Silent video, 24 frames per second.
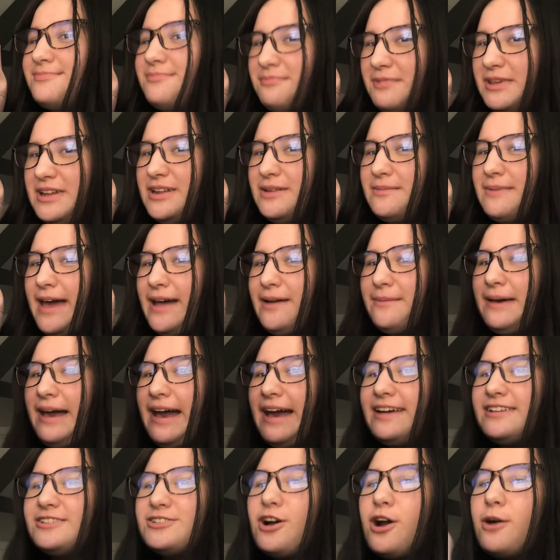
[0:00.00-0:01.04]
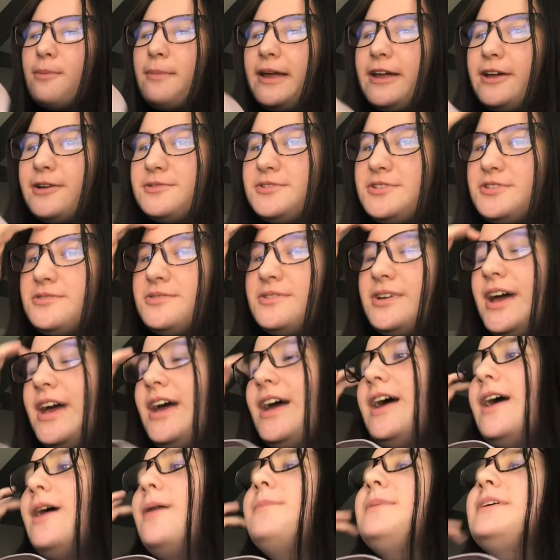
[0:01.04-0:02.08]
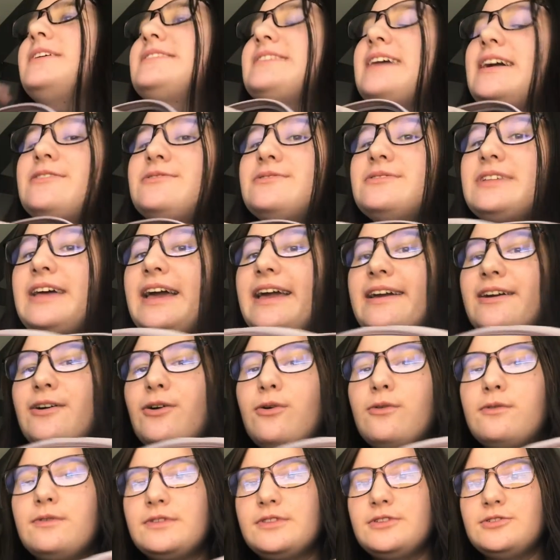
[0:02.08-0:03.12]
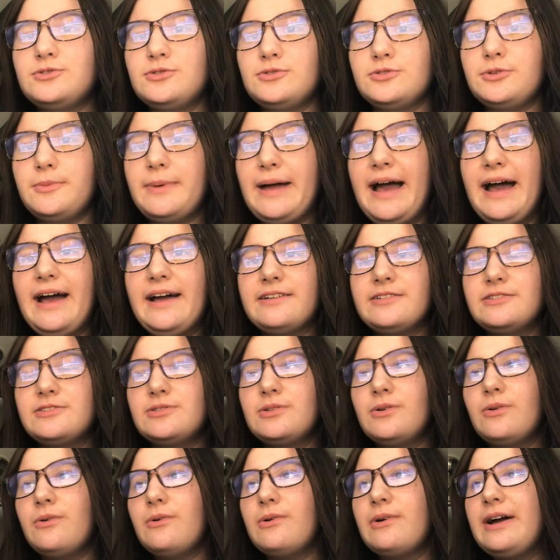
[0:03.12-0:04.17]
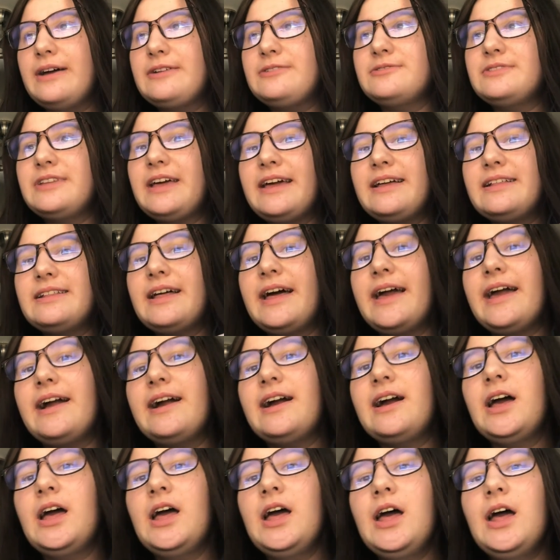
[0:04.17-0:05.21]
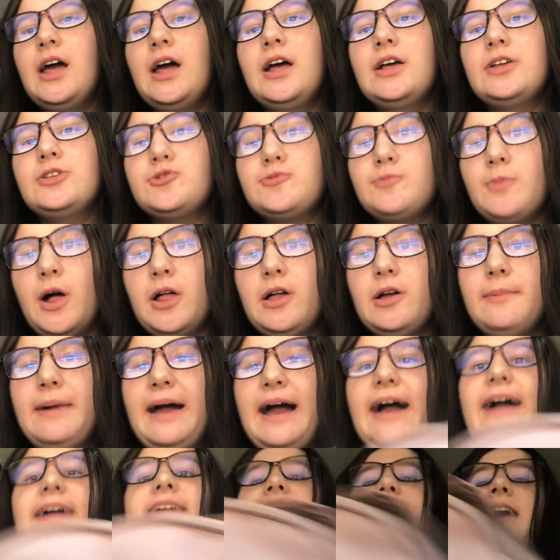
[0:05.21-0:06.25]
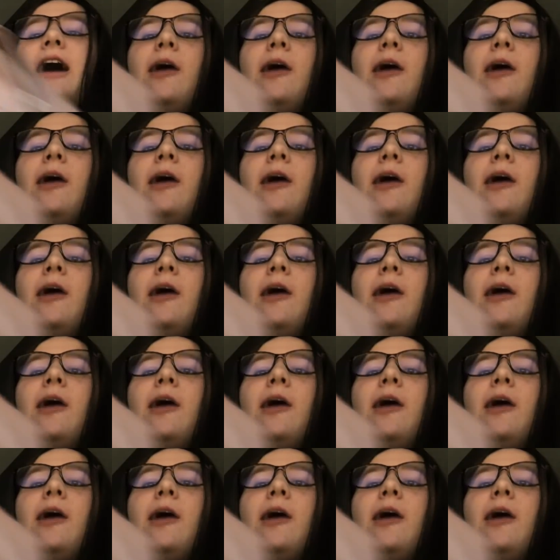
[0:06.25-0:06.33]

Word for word: mini backpacks are my go-to because I don't like over-the-shoulder bags or I don't like like smaller bags.